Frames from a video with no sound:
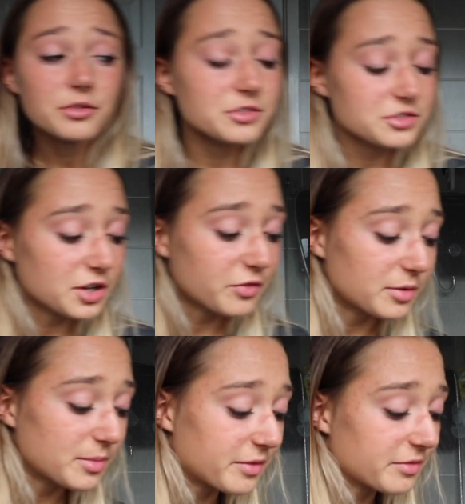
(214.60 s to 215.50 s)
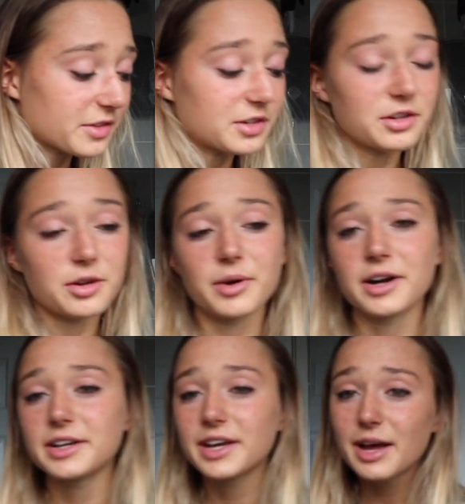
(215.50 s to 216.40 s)
on YouTube for a month, and you know
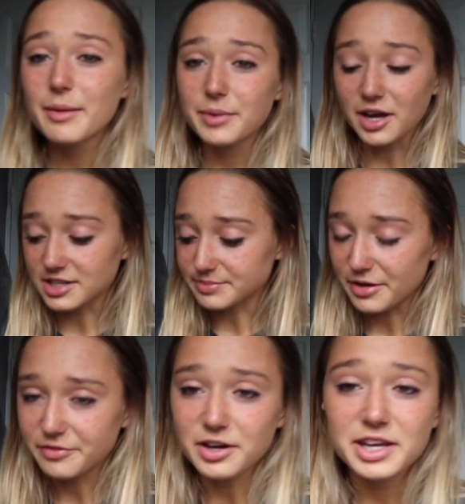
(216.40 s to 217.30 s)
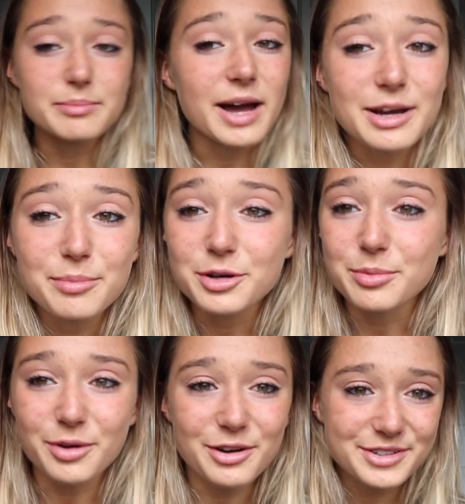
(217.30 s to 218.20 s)
why? Because my fucking
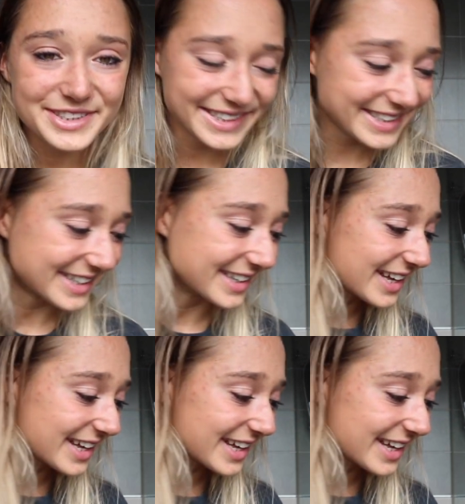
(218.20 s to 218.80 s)
MacBook broke, didn't it?